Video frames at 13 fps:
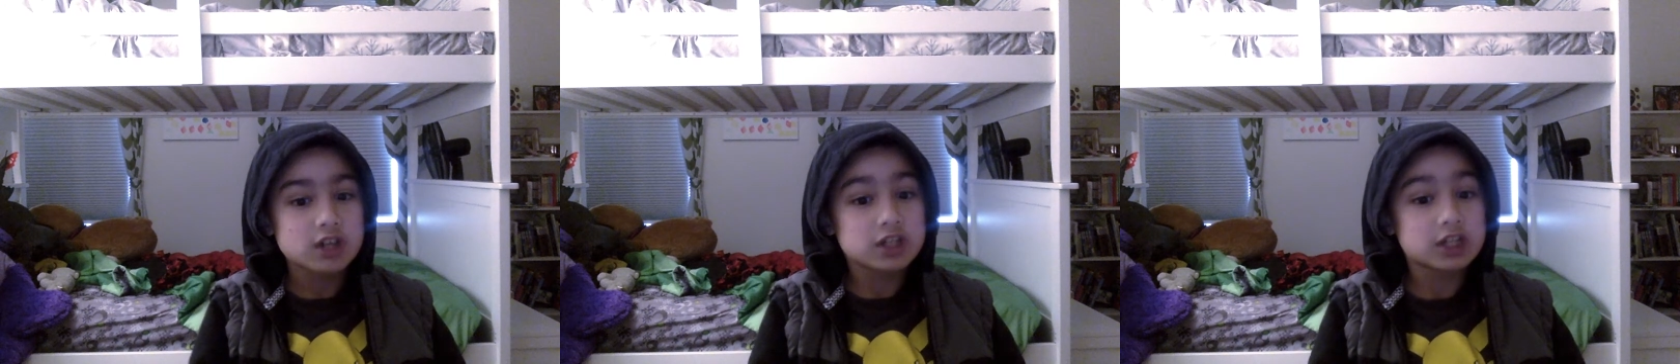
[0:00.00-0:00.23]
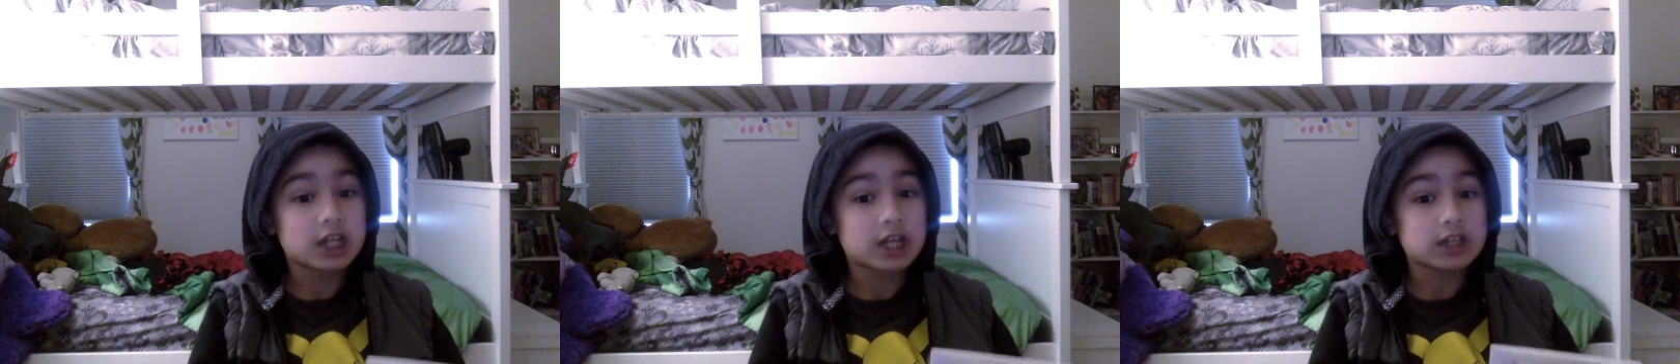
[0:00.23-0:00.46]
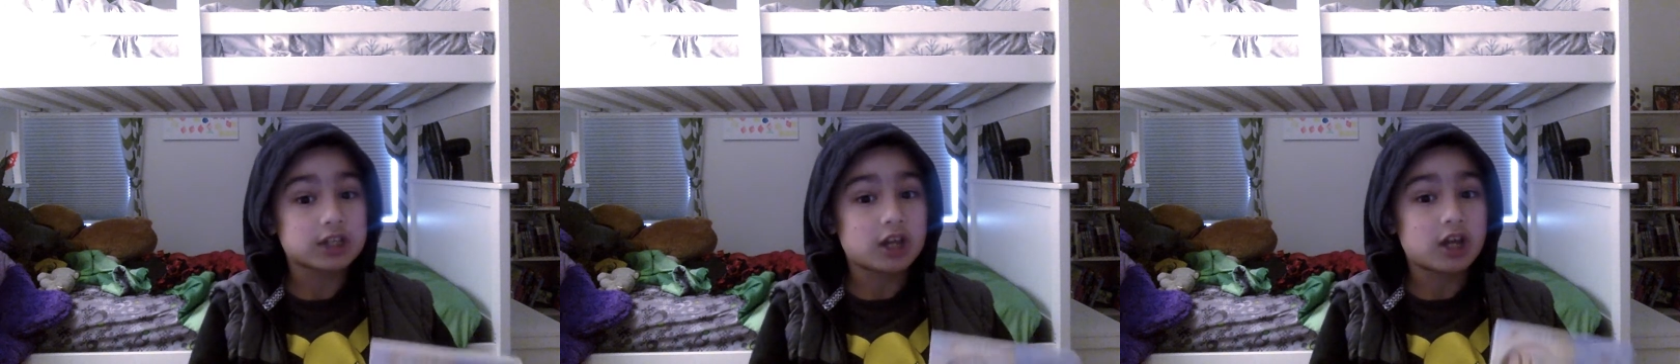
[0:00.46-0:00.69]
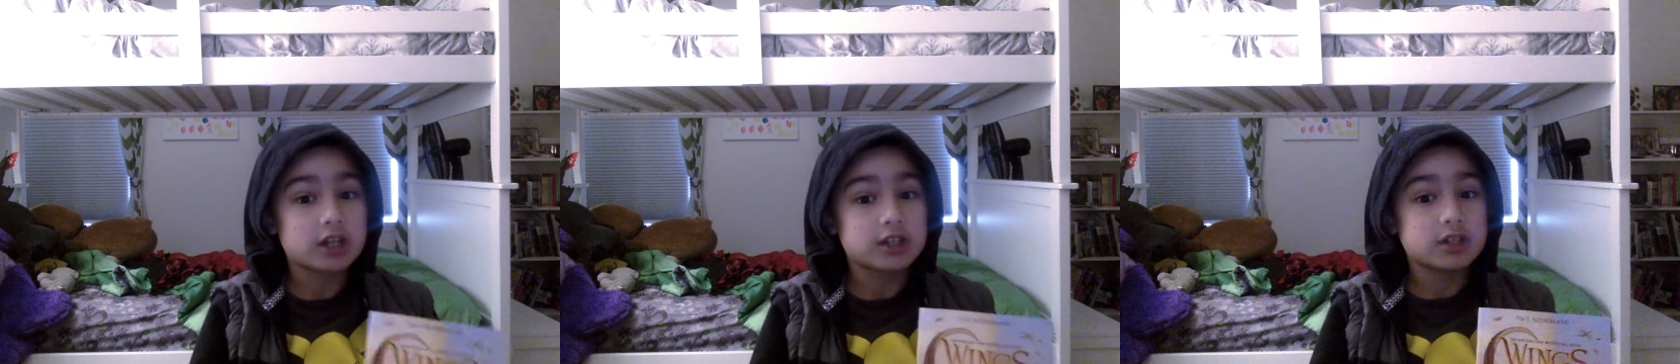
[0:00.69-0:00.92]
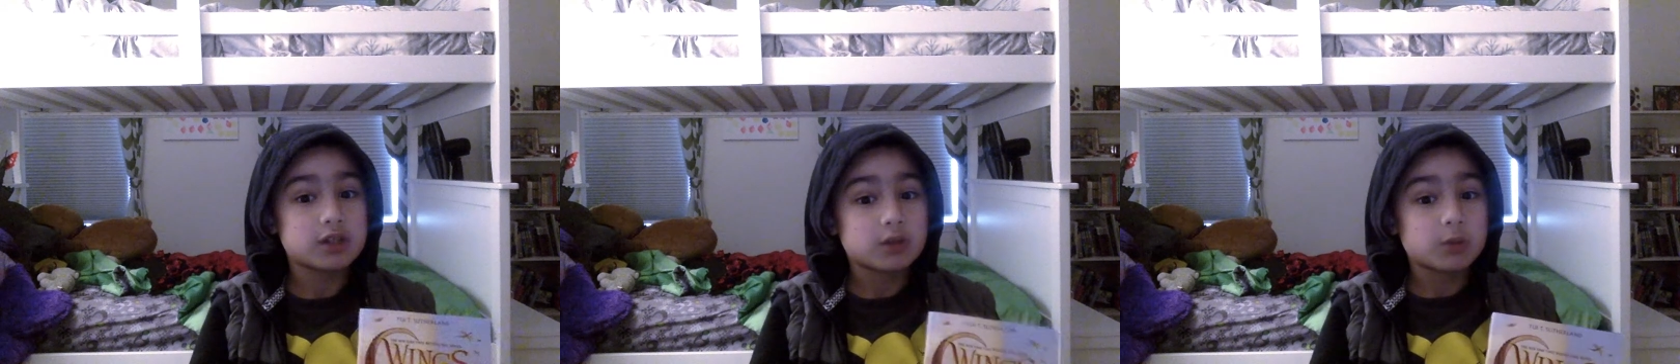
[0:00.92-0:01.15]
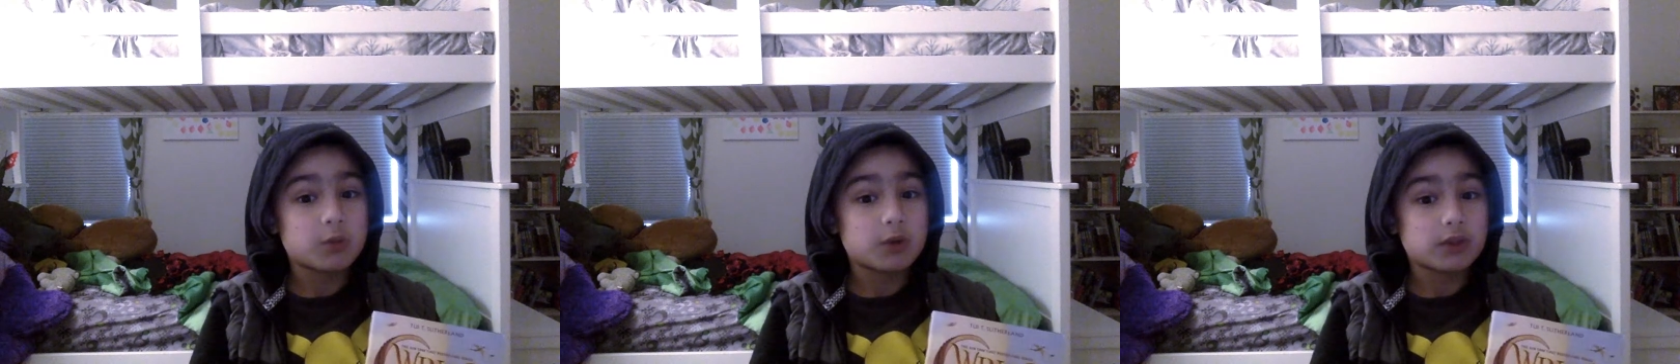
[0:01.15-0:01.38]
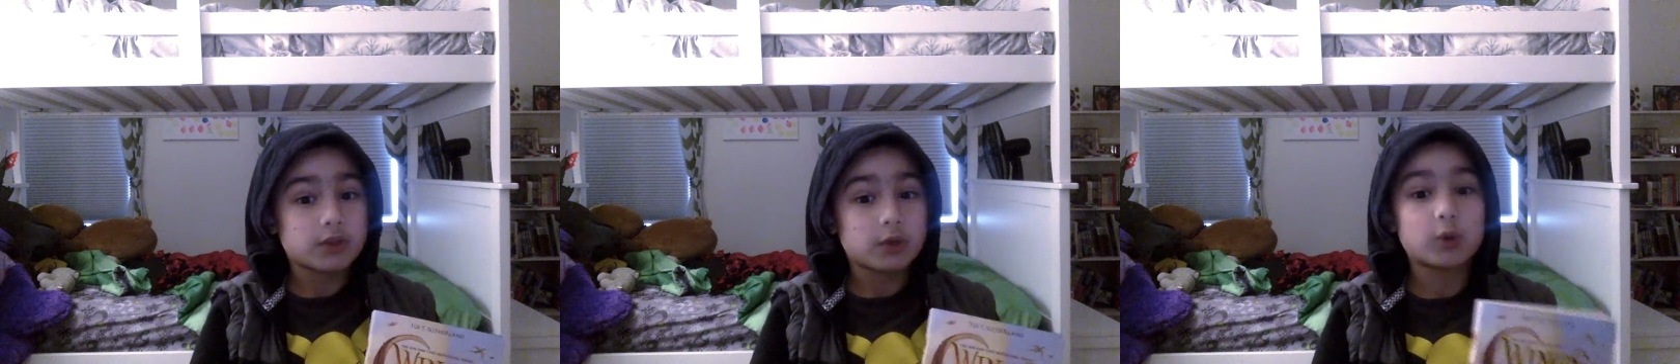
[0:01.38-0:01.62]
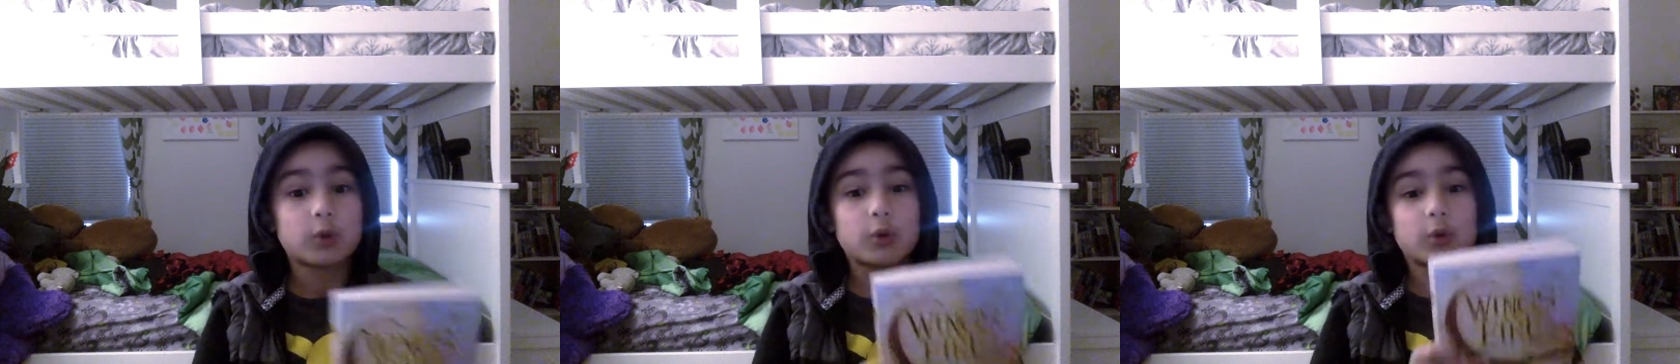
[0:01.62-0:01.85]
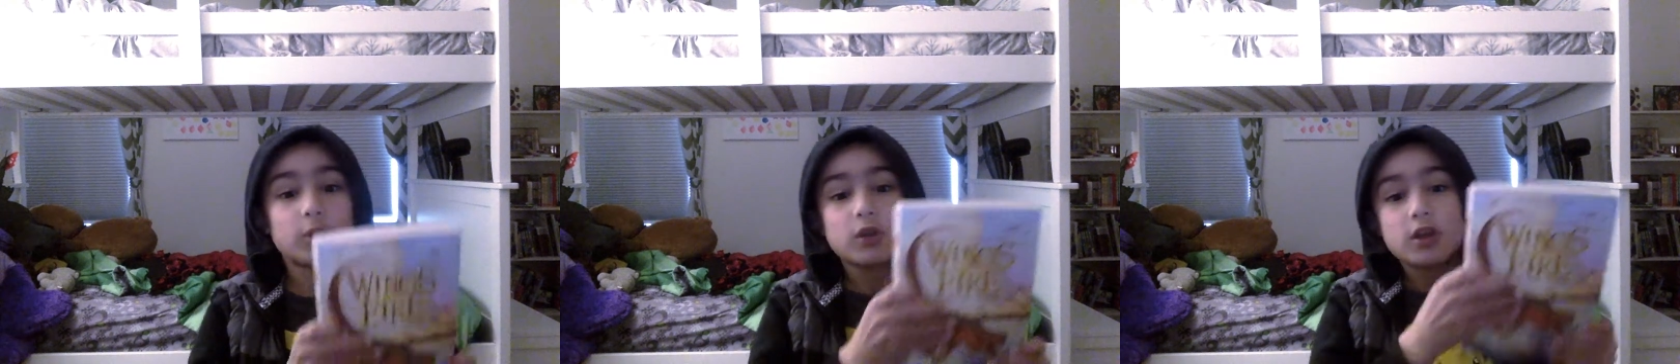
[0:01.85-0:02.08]
to get done with the
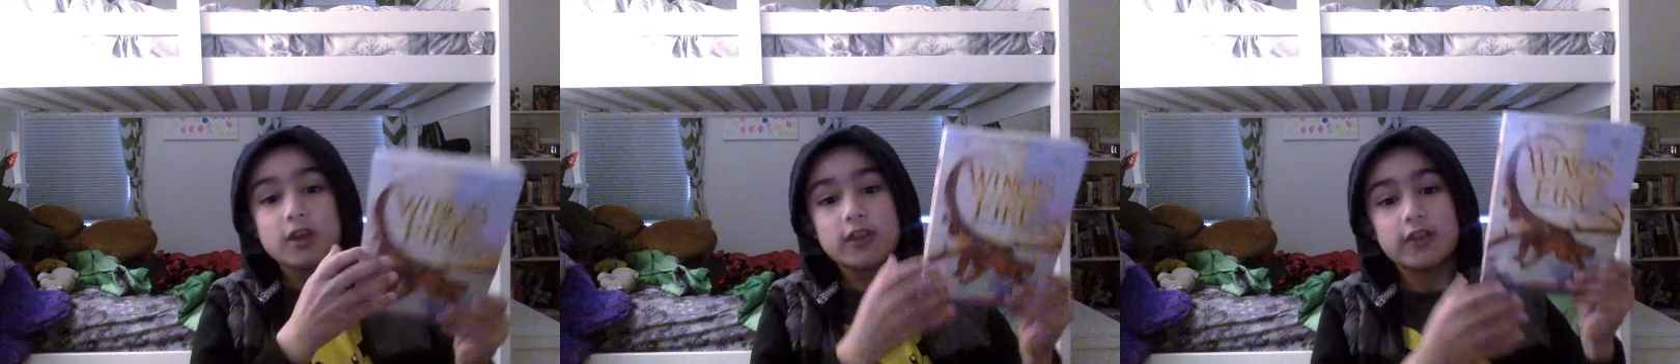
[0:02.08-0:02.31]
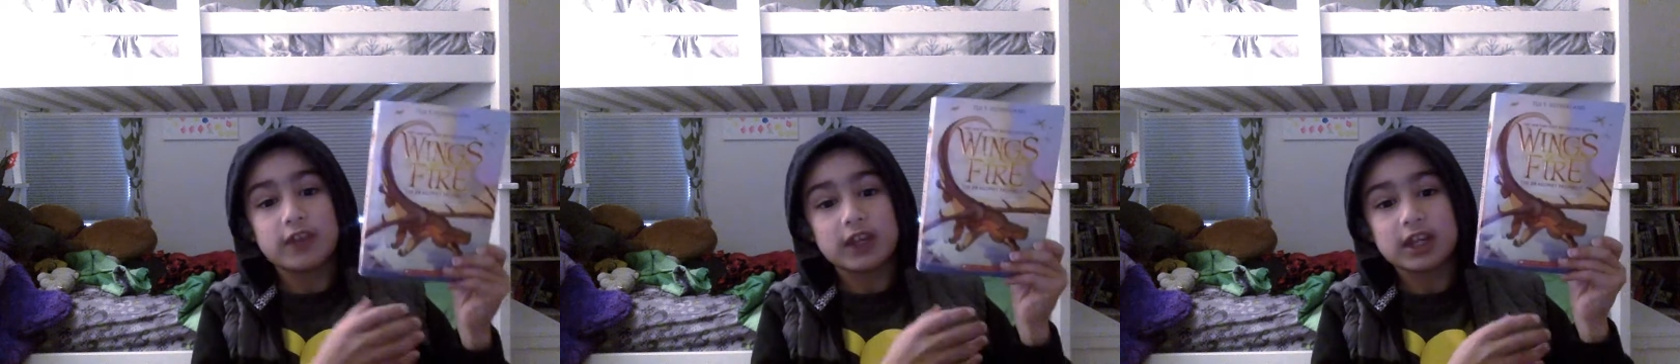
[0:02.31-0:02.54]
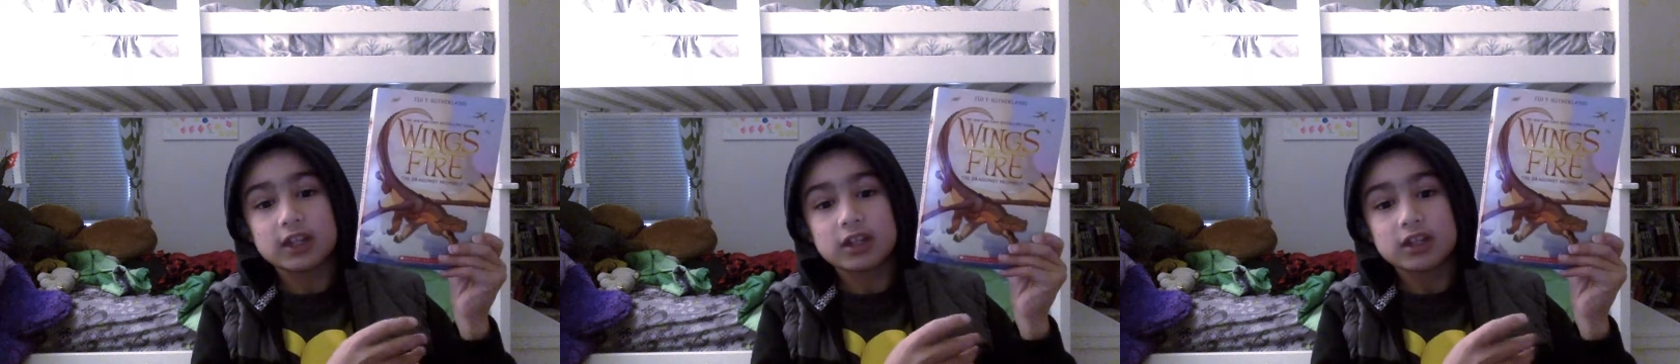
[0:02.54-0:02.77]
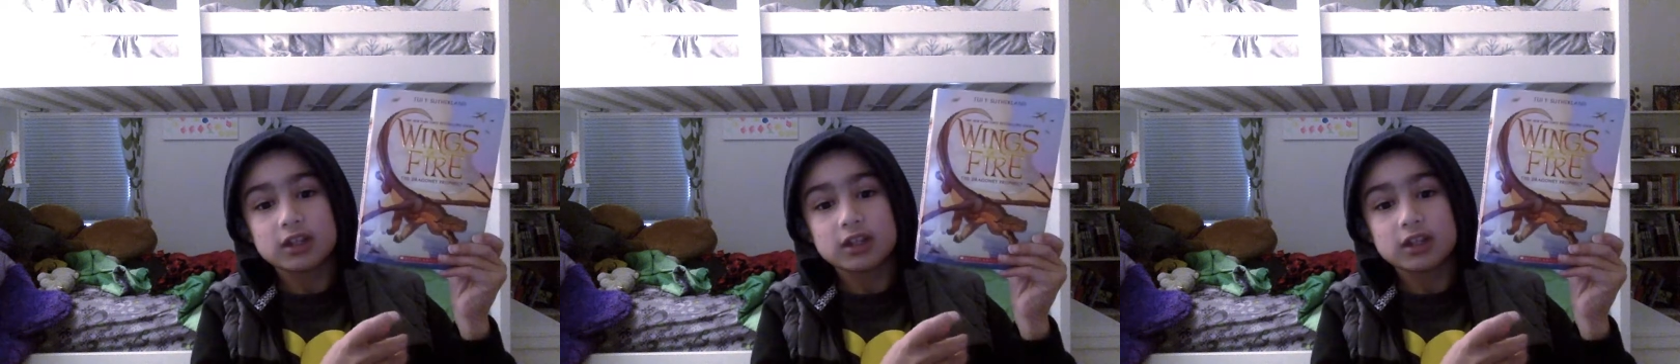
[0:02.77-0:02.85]
whole thing.